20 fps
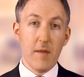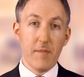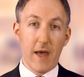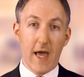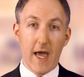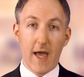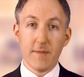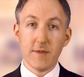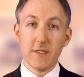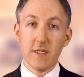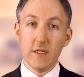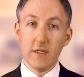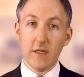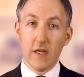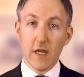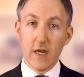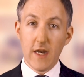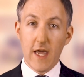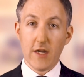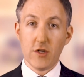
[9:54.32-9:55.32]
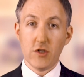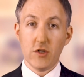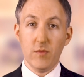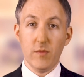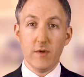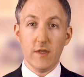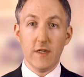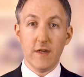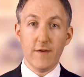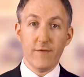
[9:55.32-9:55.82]
perhaps in connection
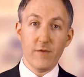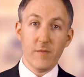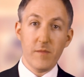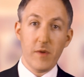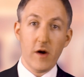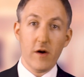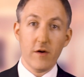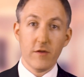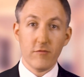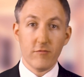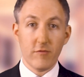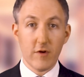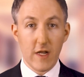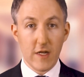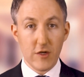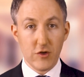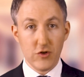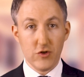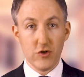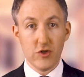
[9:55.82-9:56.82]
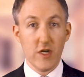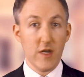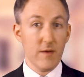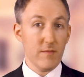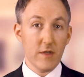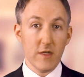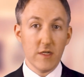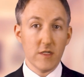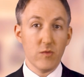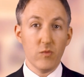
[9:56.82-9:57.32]
with a different part of the relationship
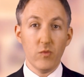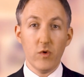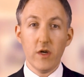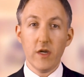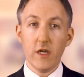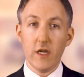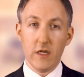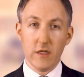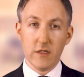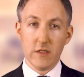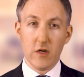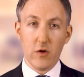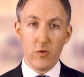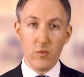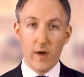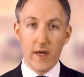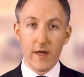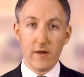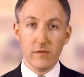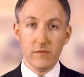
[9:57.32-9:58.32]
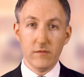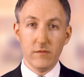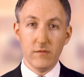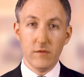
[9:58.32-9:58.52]
that isn't working so well.